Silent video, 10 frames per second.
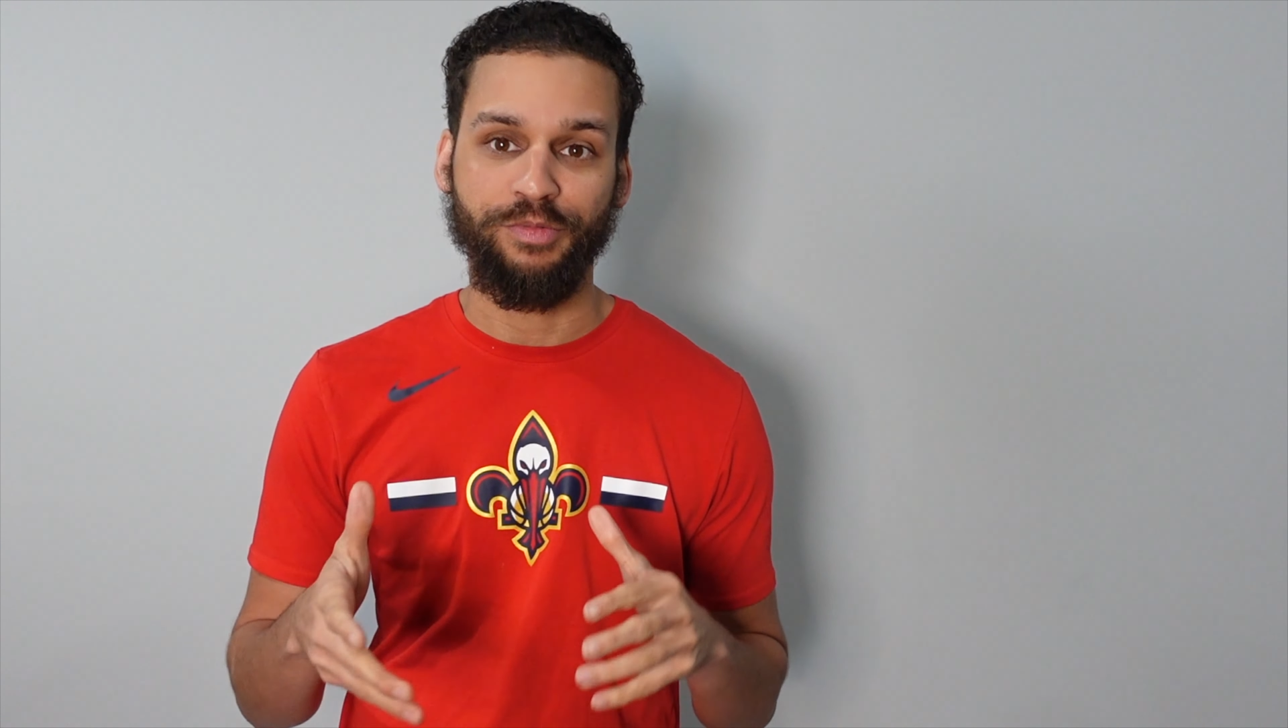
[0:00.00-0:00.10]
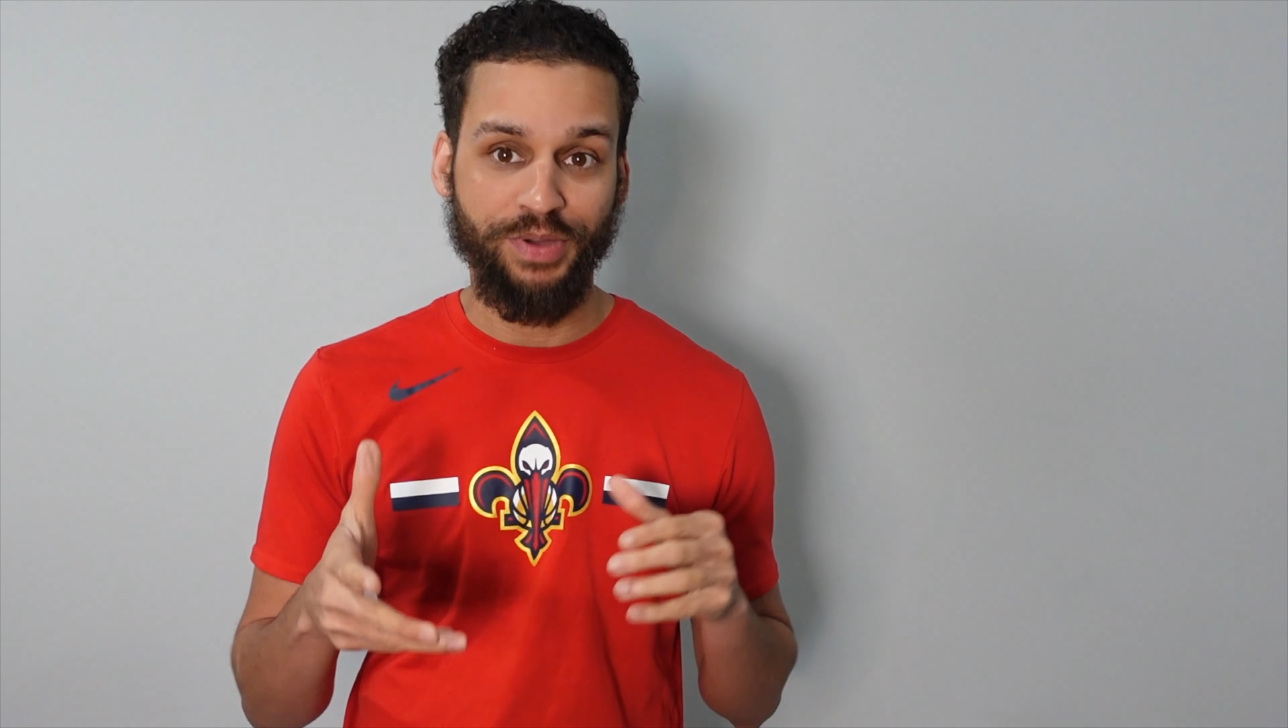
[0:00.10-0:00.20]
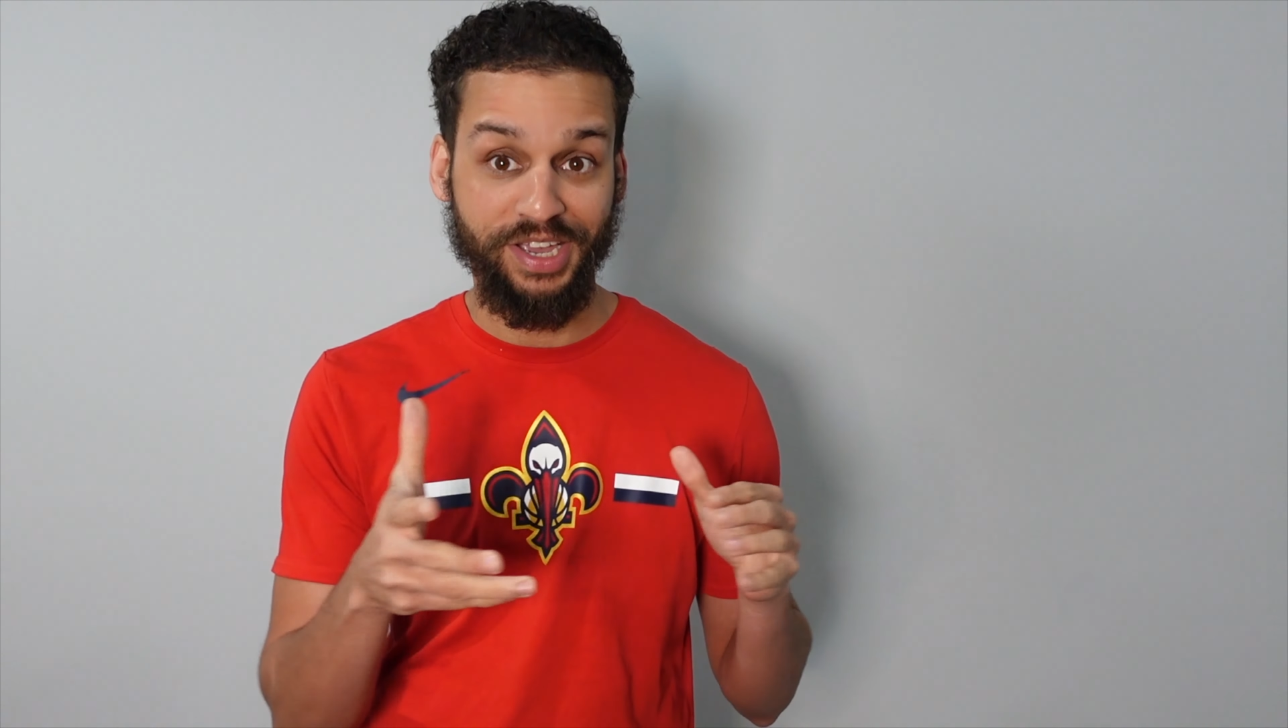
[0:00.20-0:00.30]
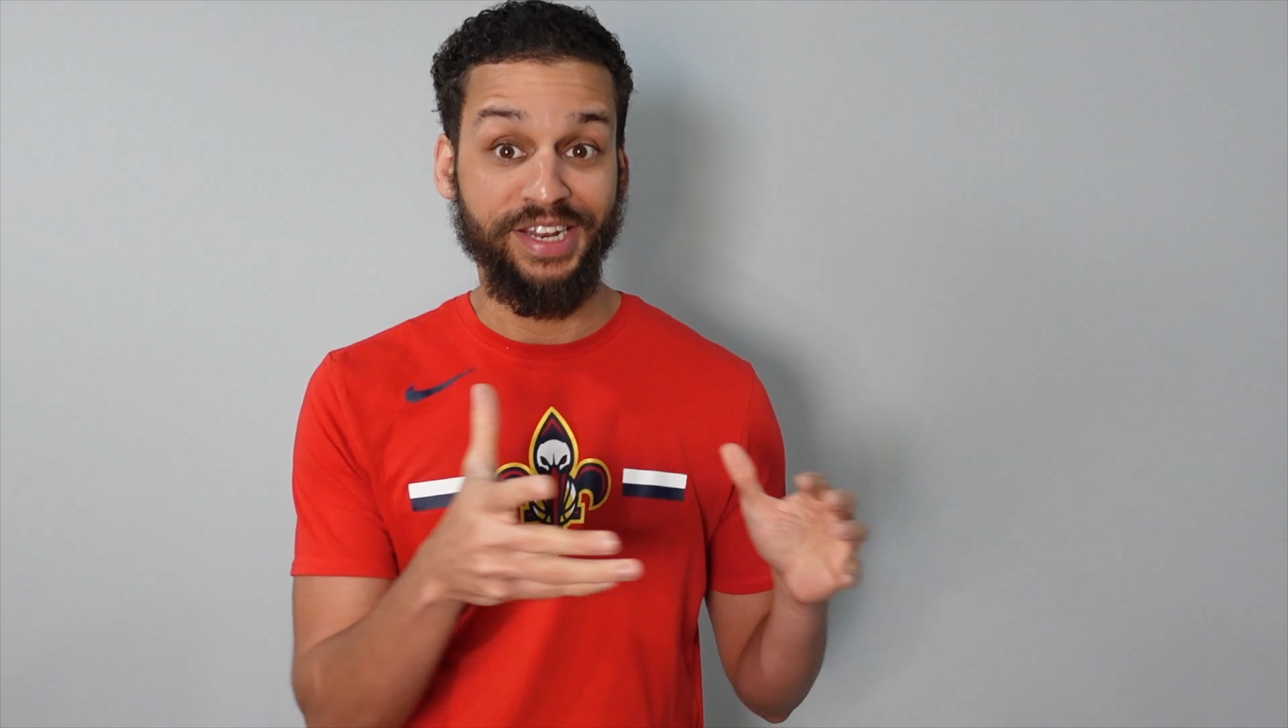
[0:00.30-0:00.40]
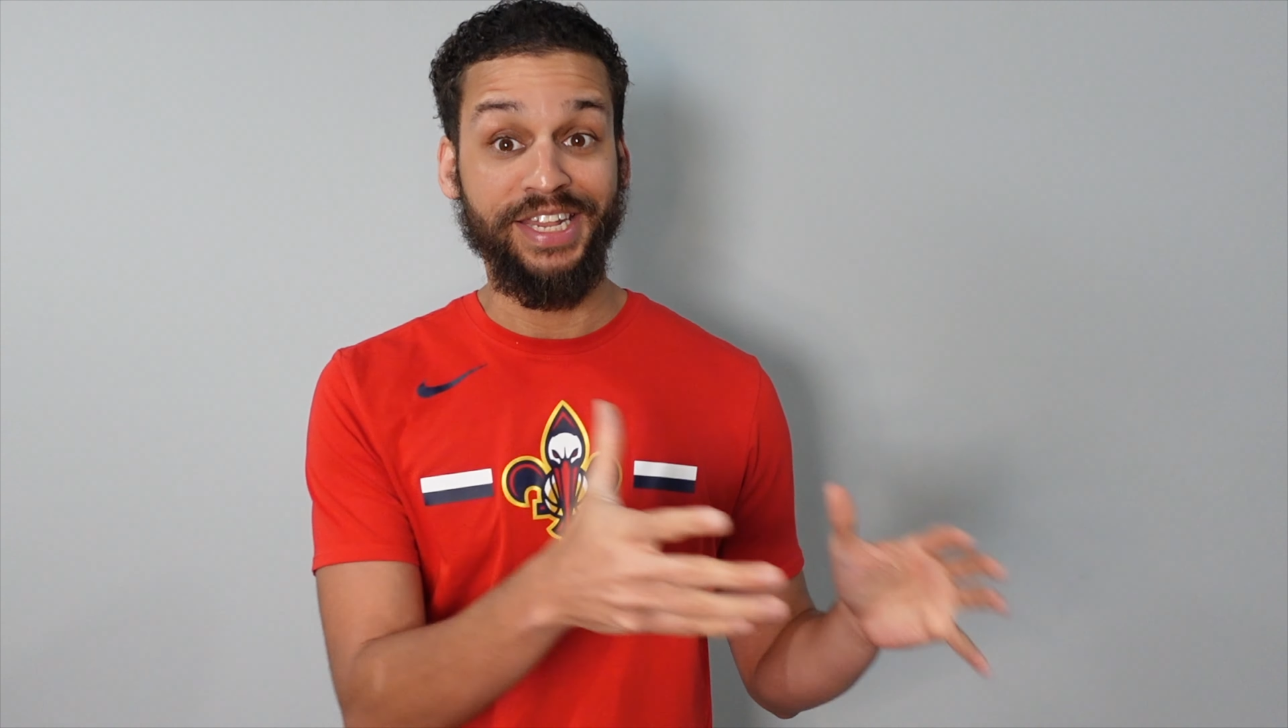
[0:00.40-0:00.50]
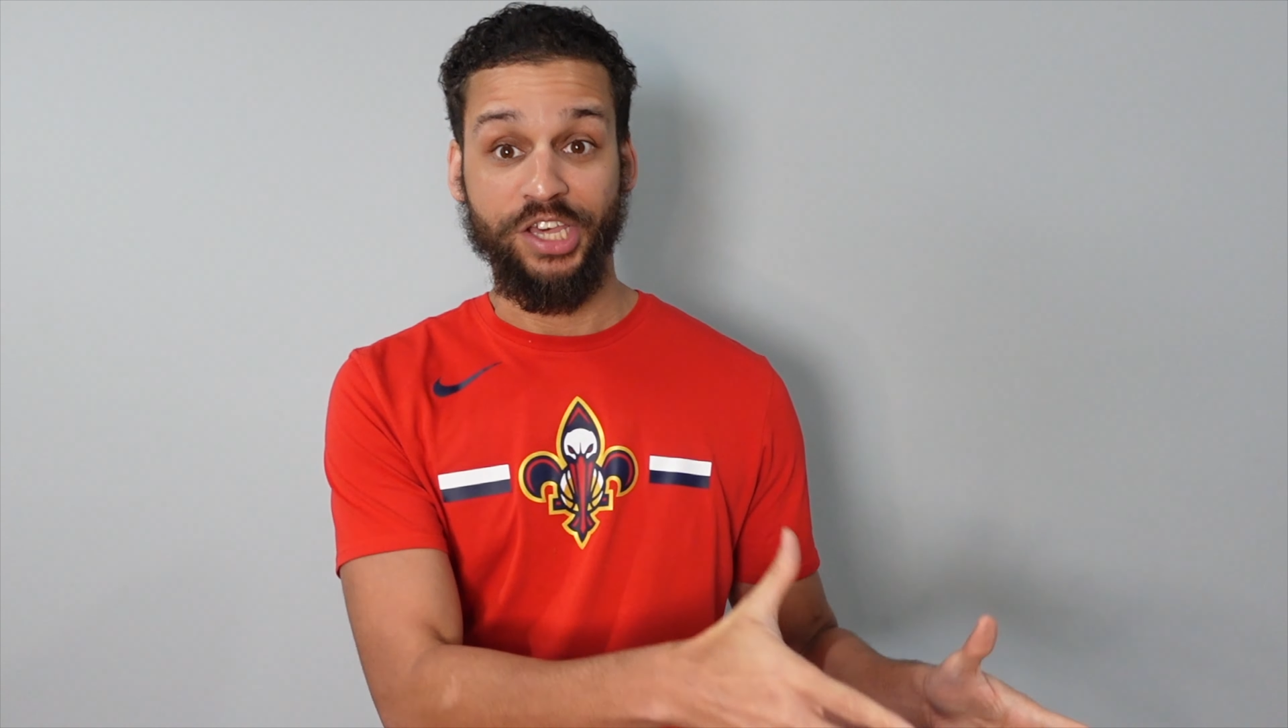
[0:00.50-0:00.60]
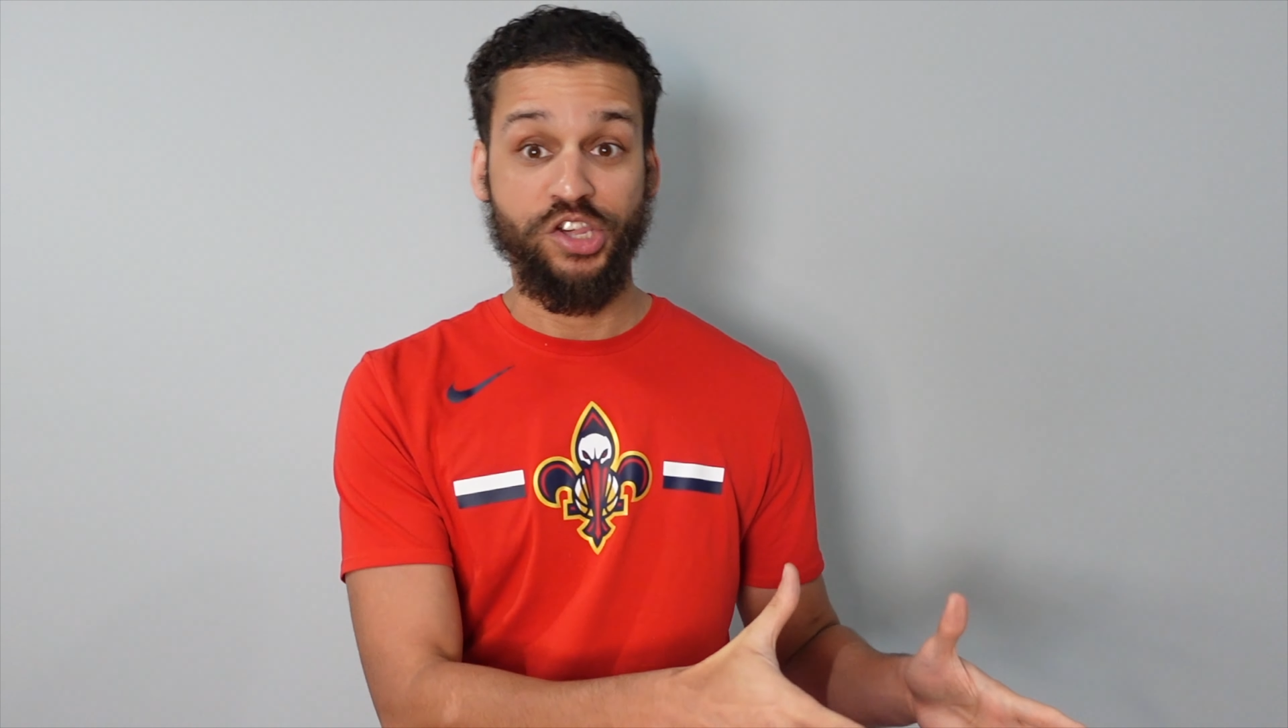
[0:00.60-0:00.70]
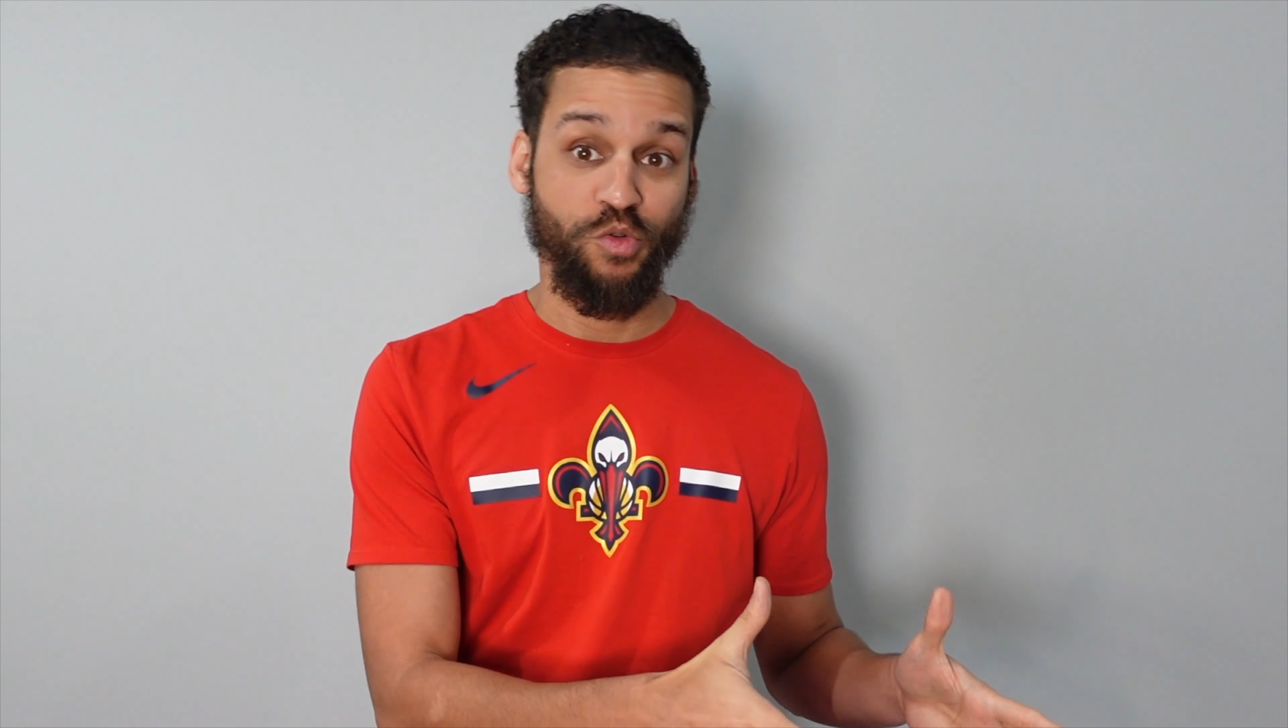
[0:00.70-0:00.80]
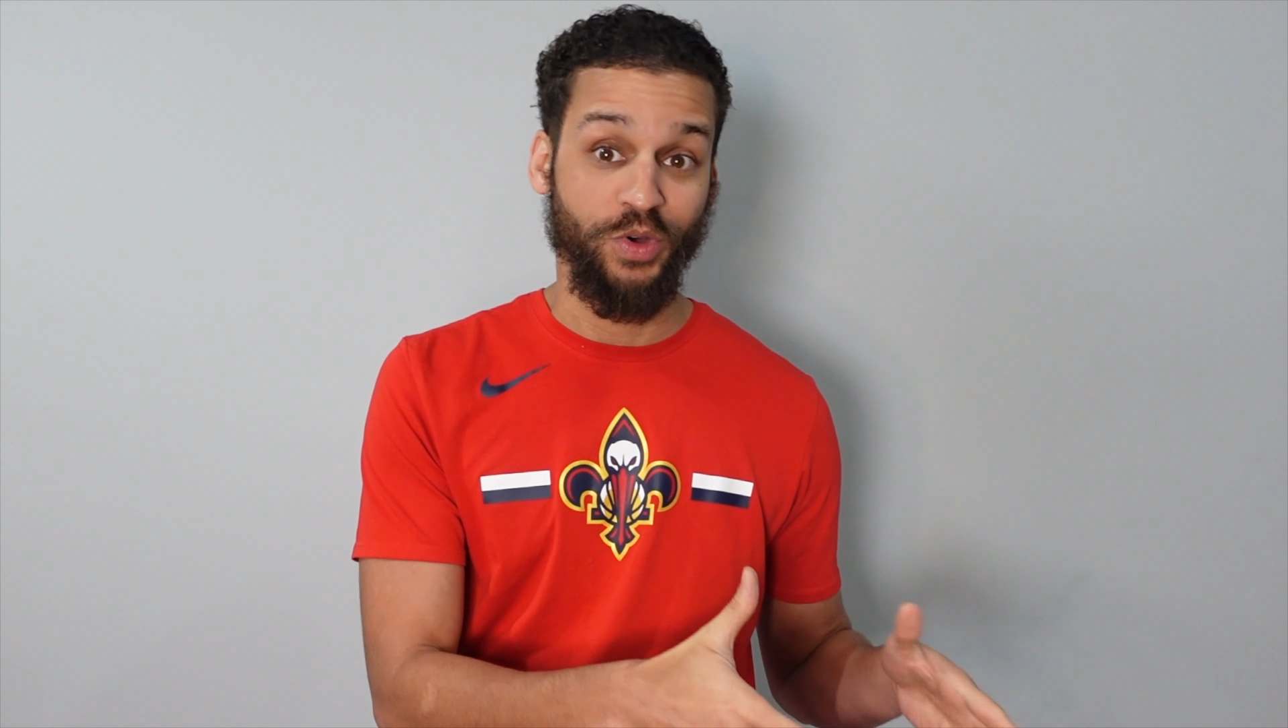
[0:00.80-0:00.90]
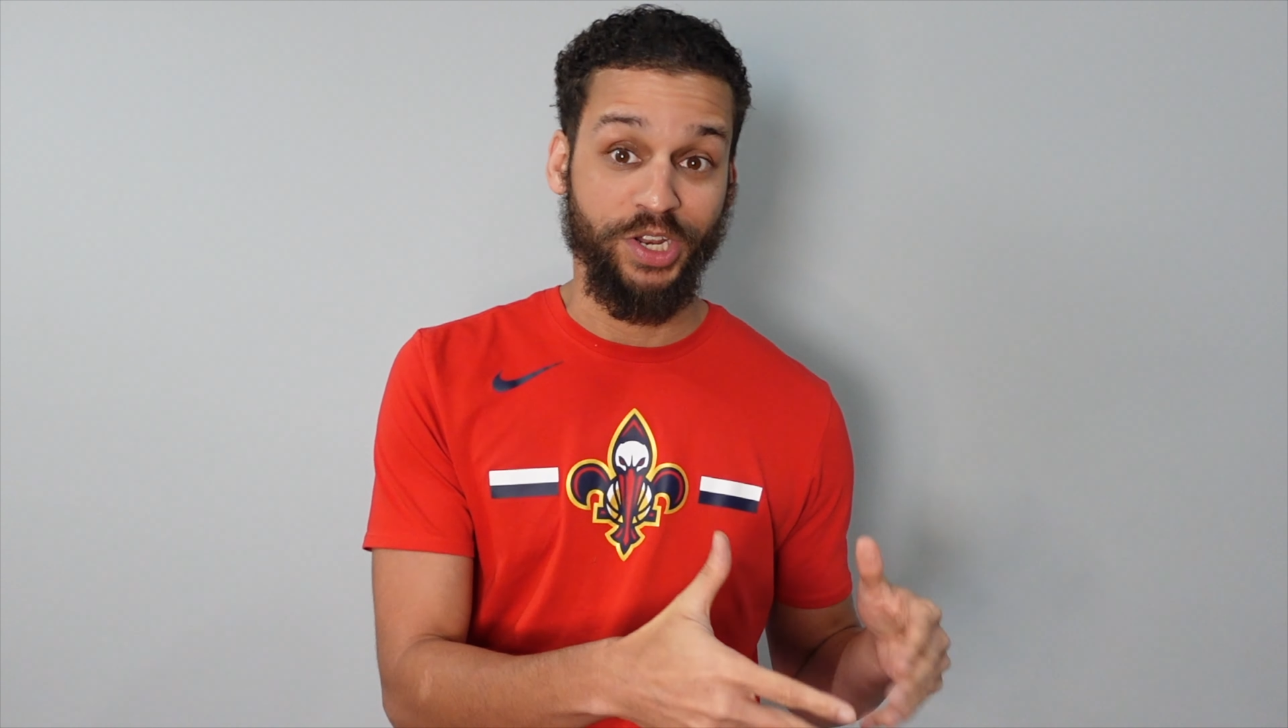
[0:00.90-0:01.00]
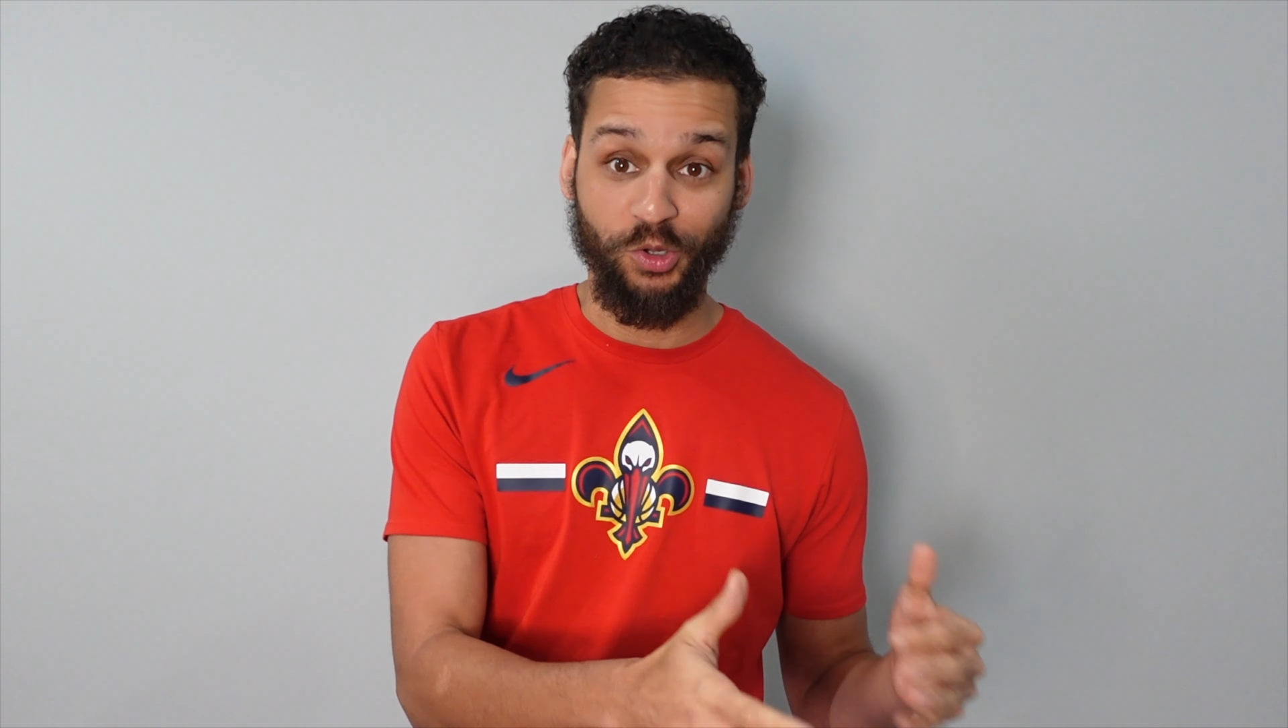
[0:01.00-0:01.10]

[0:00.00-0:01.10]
pick a niche with